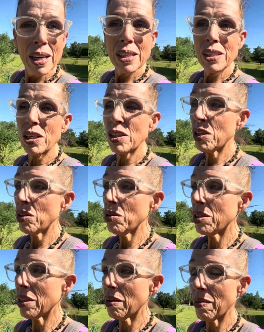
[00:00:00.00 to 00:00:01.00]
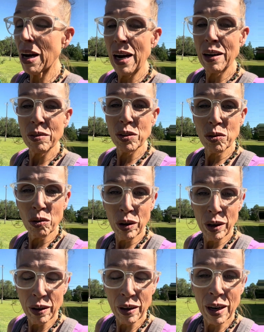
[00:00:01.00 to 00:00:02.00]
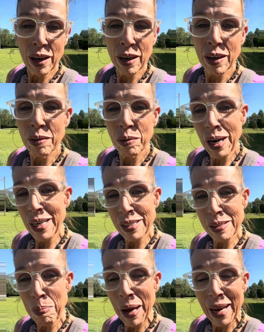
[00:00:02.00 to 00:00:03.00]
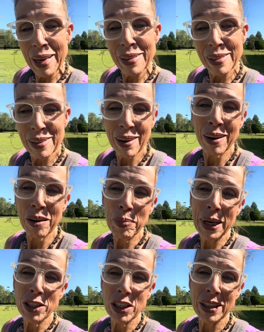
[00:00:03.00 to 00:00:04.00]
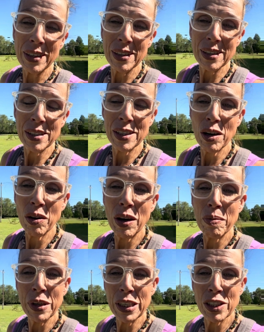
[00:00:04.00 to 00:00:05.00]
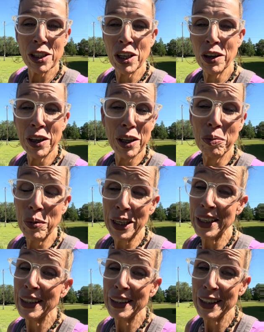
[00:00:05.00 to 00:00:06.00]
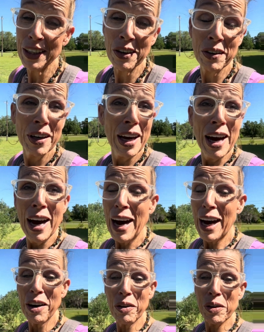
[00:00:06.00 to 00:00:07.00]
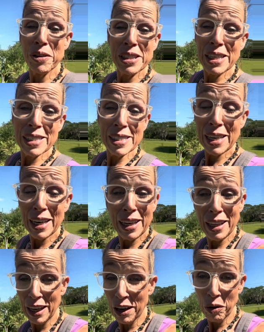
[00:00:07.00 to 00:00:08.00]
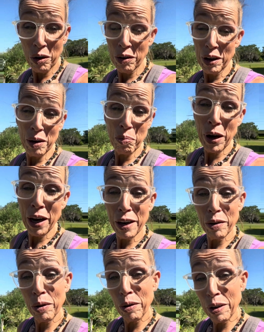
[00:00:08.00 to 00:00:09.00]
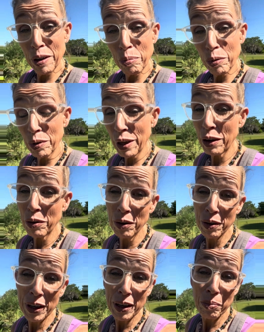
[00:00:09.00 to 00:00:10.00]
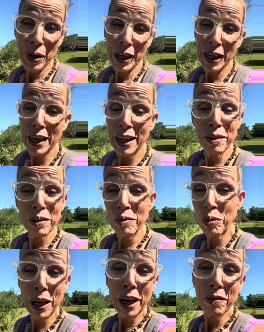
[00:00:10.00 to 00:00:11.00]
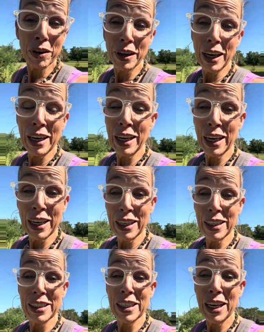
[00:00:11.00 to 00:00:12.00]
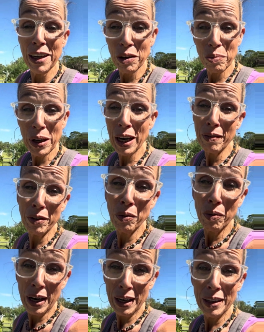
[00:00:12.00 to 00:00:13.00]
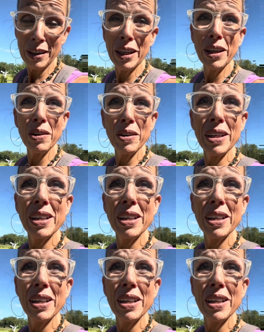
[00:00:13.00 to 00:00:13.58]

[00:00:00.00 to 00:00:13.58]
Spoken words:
to do some outdoor raised beds on a budget. So I'm going to show you because, you know, I'll grow seeds in anything. I'll grow it in a pot, I'll grow it in a pool, I'll grow it in a bucket, whatever, any kind of container. But after a while, you know,